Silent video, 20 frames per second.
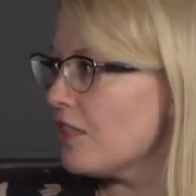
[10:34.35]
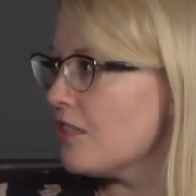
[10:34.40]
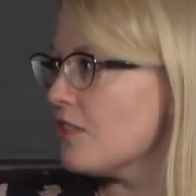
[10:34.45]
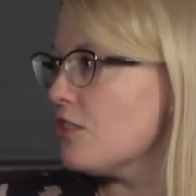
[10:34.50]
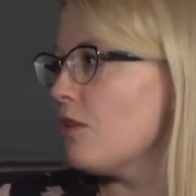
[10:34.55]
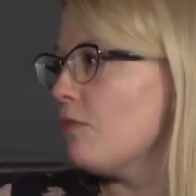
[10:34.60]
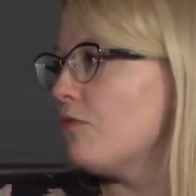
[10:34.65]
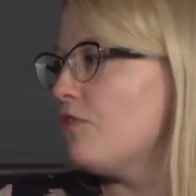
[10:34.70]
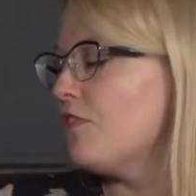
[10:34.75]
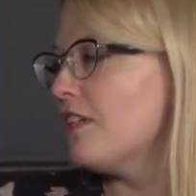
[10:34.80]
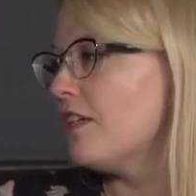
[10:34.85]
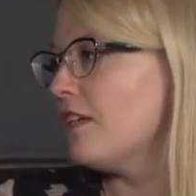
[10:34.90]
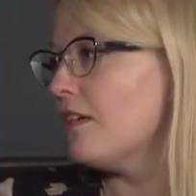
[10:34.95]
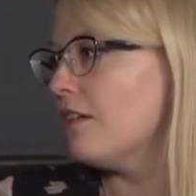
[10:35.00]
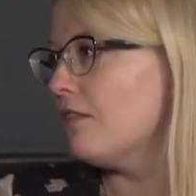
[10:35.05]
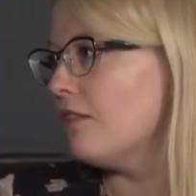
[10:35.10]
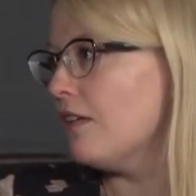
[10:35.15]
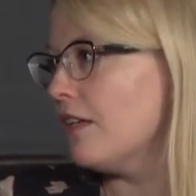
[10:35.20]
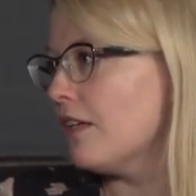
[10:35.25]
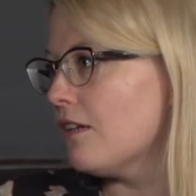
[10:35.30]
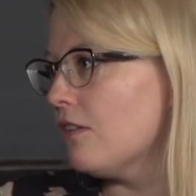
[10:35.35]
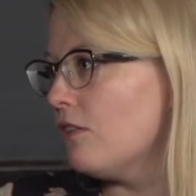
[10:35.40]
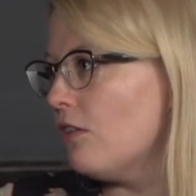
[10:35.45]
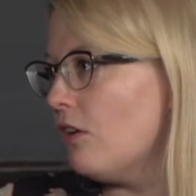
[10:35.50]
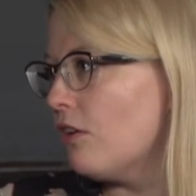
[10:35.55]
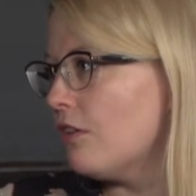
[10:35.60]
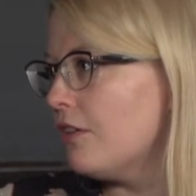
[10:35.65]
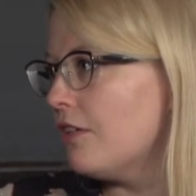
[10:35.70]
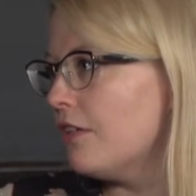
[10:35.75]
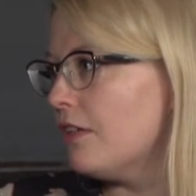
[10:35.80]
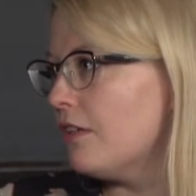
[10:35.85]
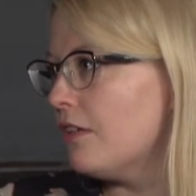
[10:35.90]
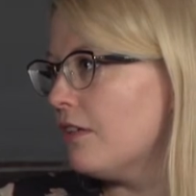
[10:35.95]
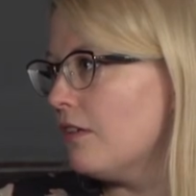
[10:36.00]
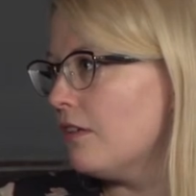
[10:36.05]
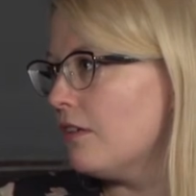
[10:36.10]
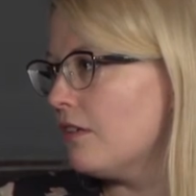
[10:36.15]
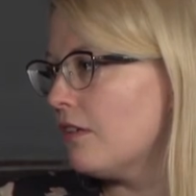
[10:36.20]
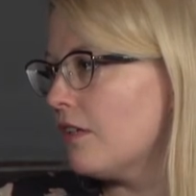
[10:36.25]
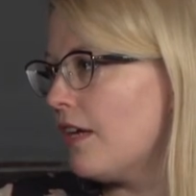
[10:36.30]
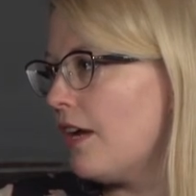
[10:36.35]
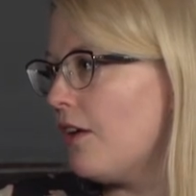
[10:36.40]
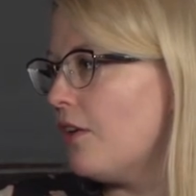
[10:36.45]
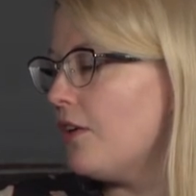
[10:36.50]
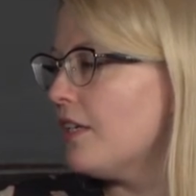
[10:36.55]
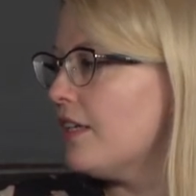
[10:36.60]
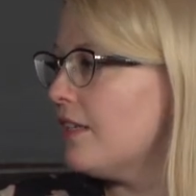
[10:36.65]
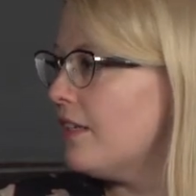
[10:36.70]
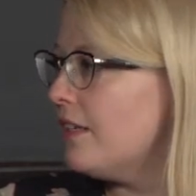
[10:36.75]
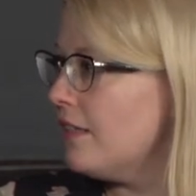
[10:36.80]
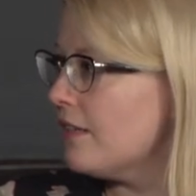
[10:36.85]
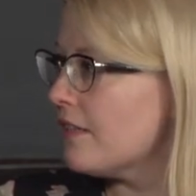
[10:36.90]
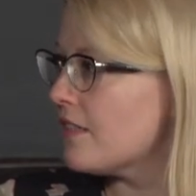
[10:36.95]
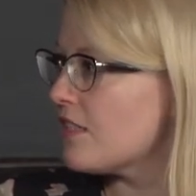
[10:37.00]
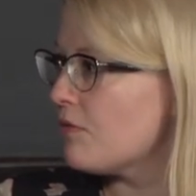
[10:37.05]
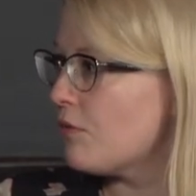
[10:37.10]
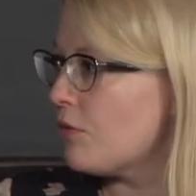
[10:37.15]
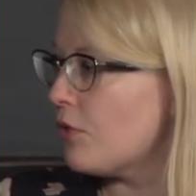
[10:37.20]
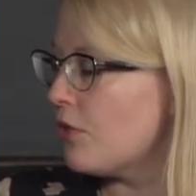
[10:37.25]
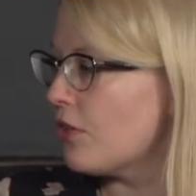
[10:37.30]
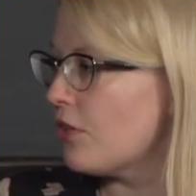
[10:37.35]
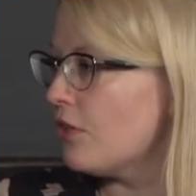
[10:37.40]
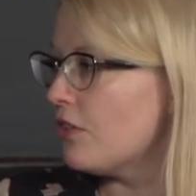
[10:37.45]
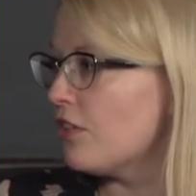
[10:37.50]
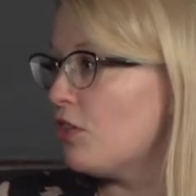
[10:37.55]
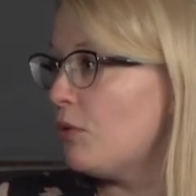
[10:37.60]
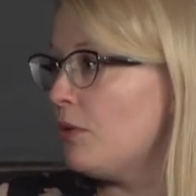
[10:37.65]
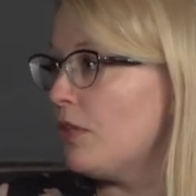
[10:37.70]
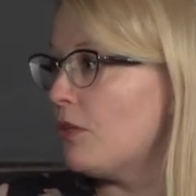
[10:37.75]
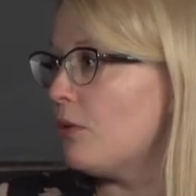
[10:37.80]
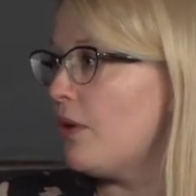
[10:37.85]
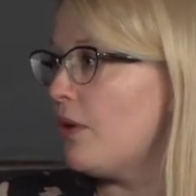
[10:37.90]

And so I'm thinking like along uh, Kara Keeling's work on Queer